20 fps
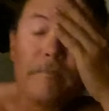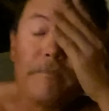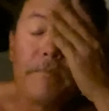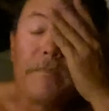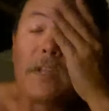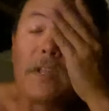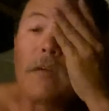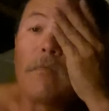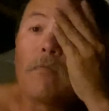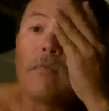
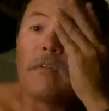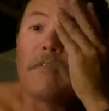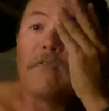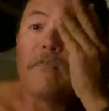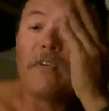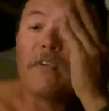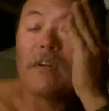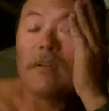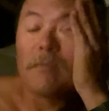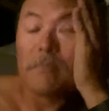I would have
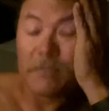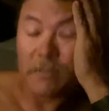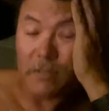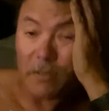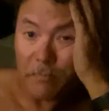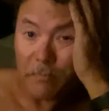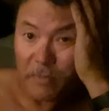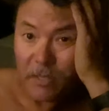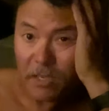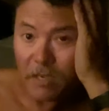filmed
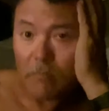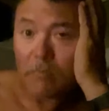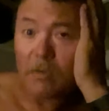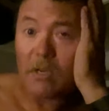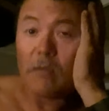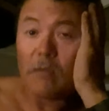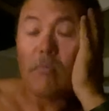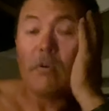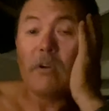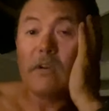something, but
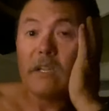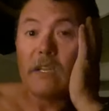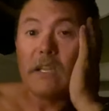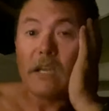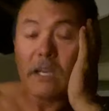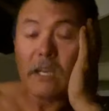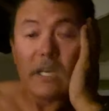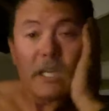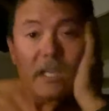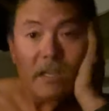it wouldn't have
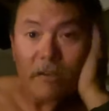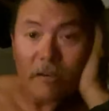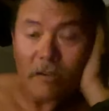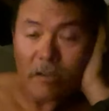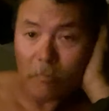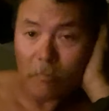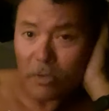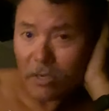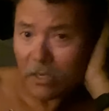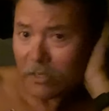done any
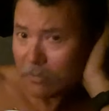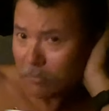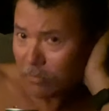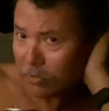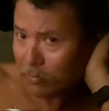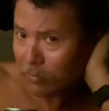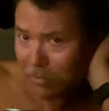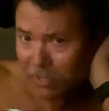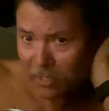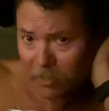good because it was
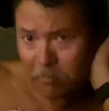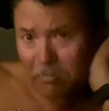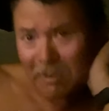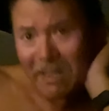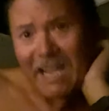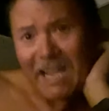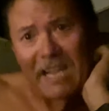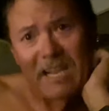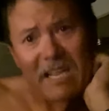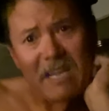pitch
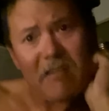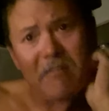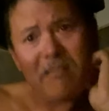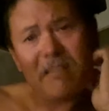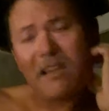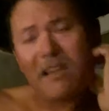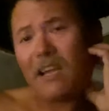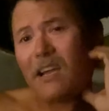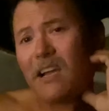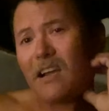black out
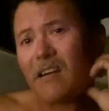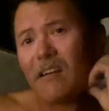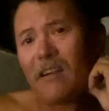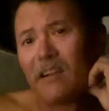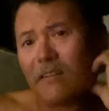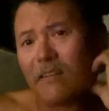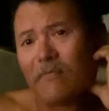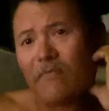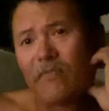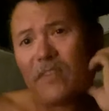there,
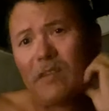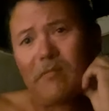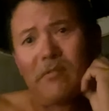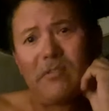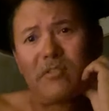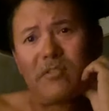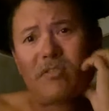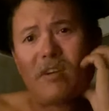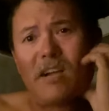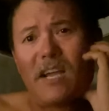and I was
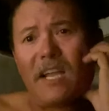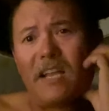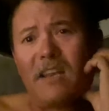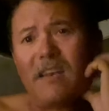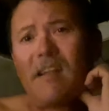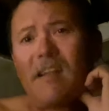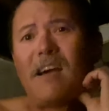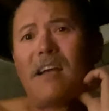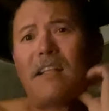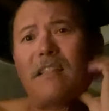trying
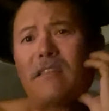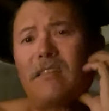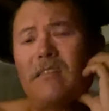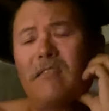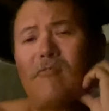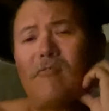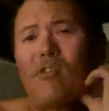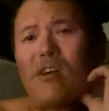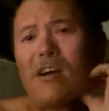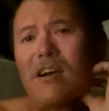not
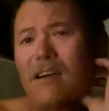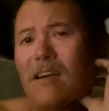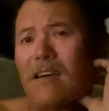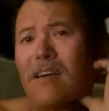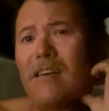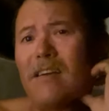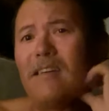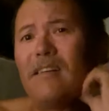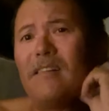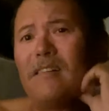to
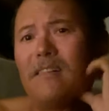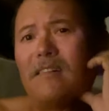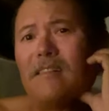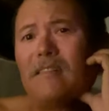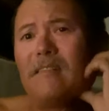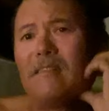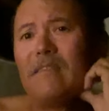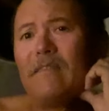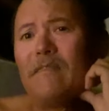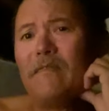
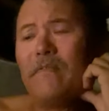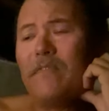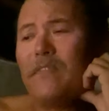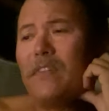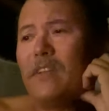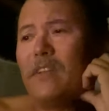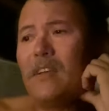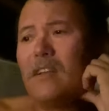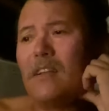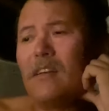
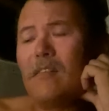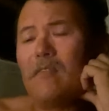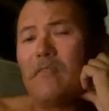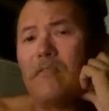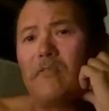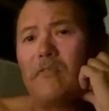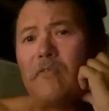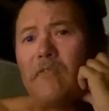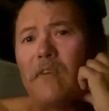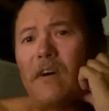you know,
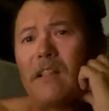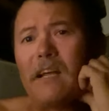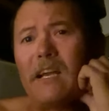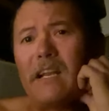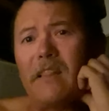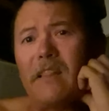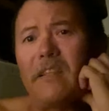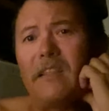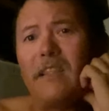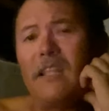fall out
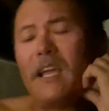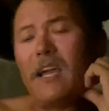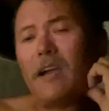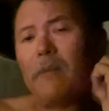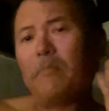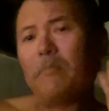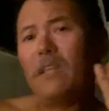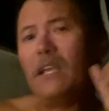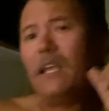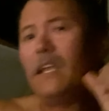of the
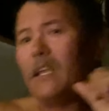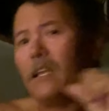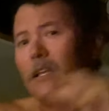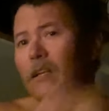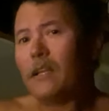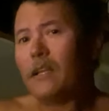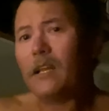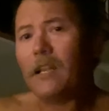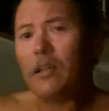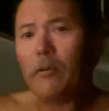damn dinghy.
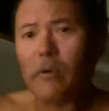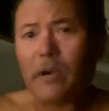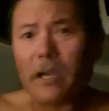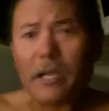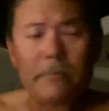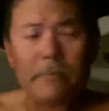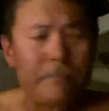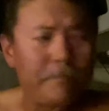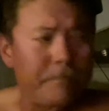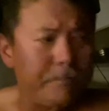
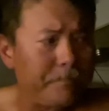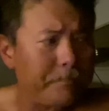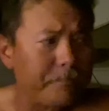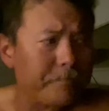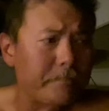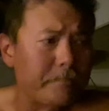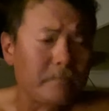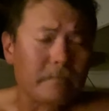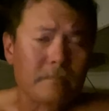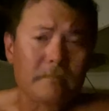Anyway,
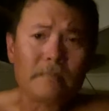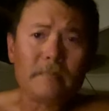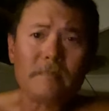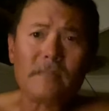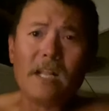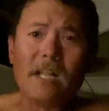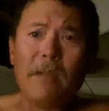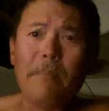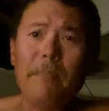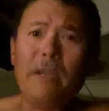
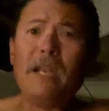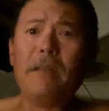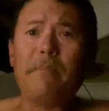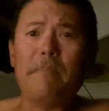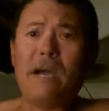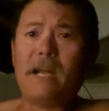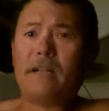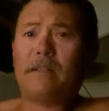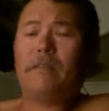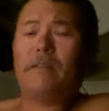I made it
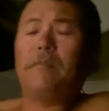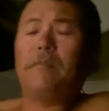back to the